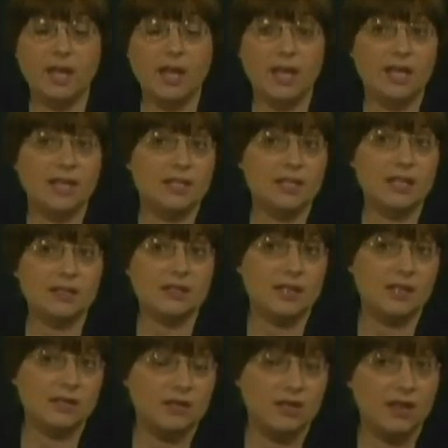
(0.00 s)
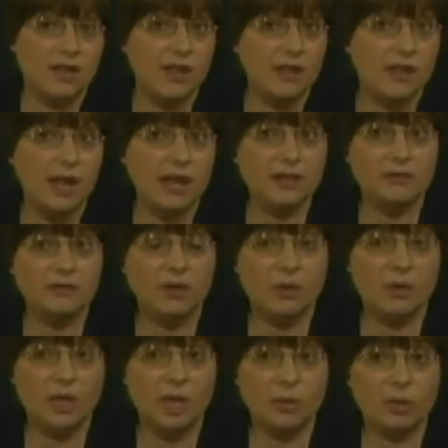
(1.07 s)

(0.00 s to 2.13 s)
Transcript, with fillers: he says that they kind of already are